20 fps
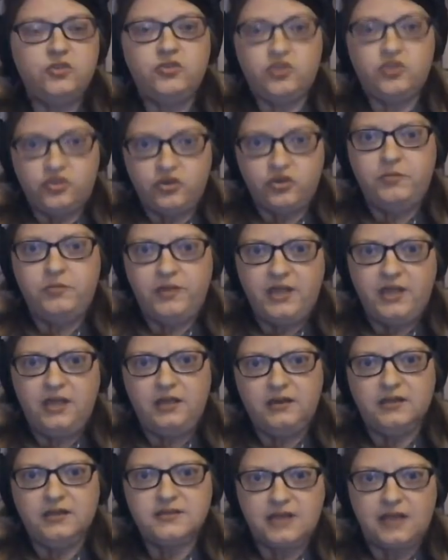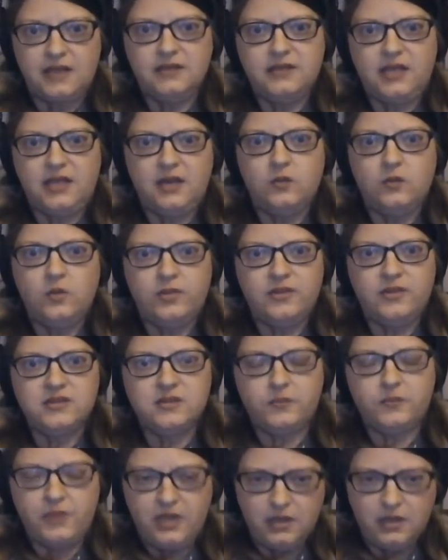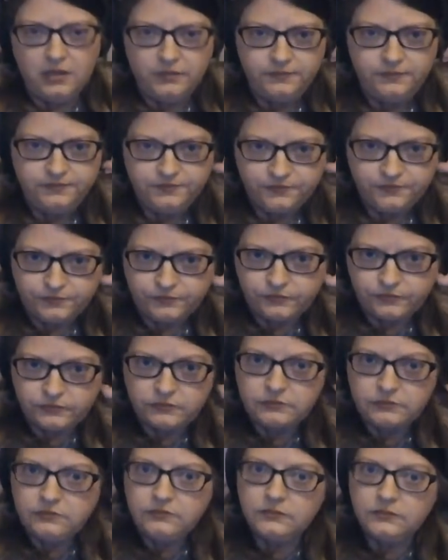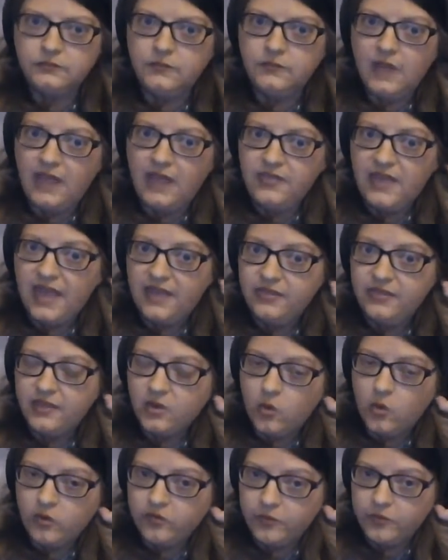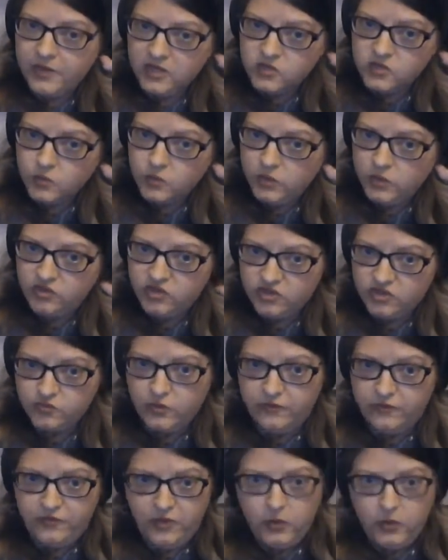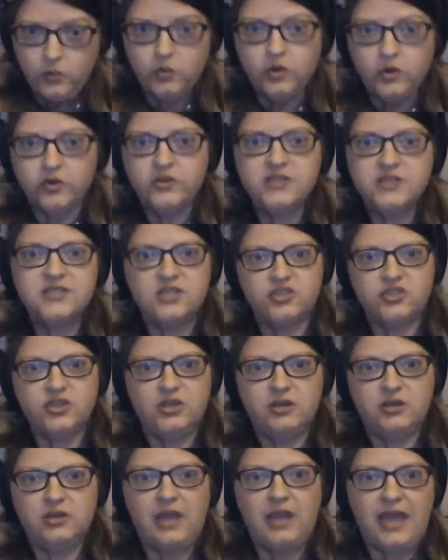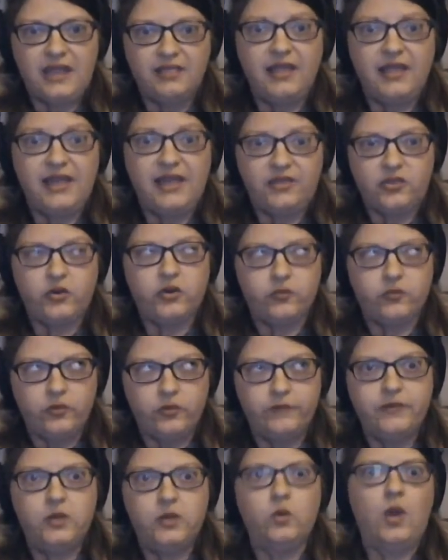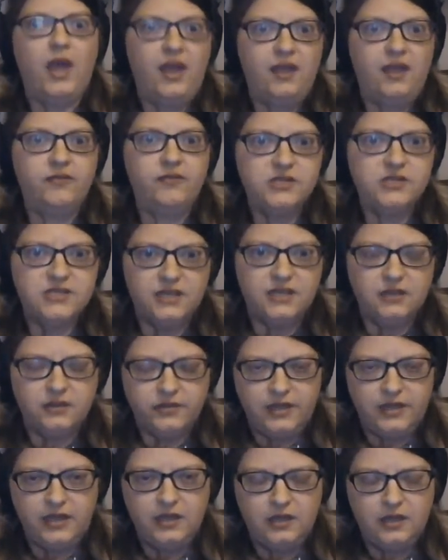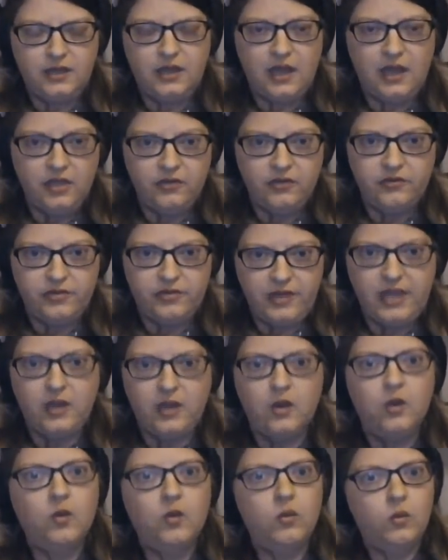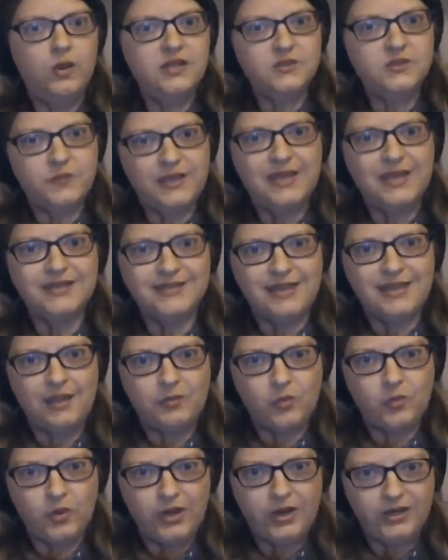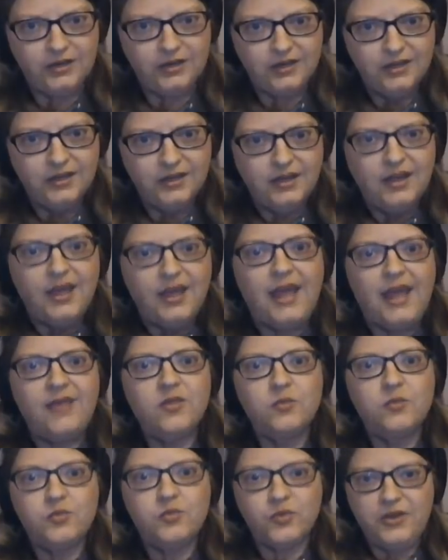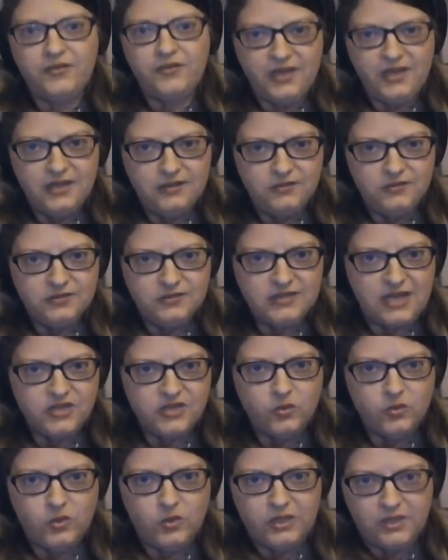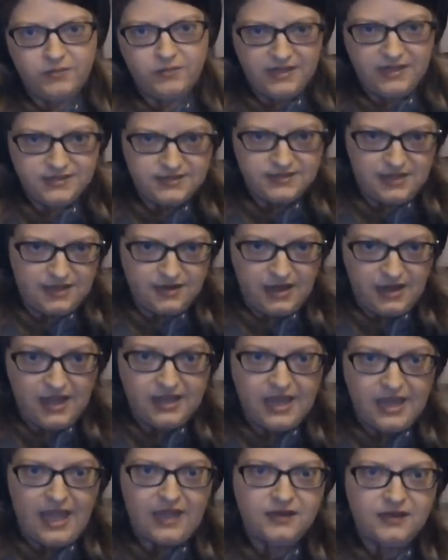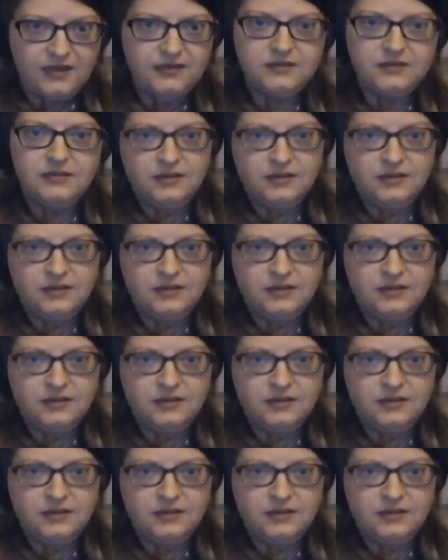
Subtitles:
should be consolidated with this appeal. And then the Court of Appeals would just review her decision like they're going to review every single other thing once we get to that point. And the briefing schedule would commence then again.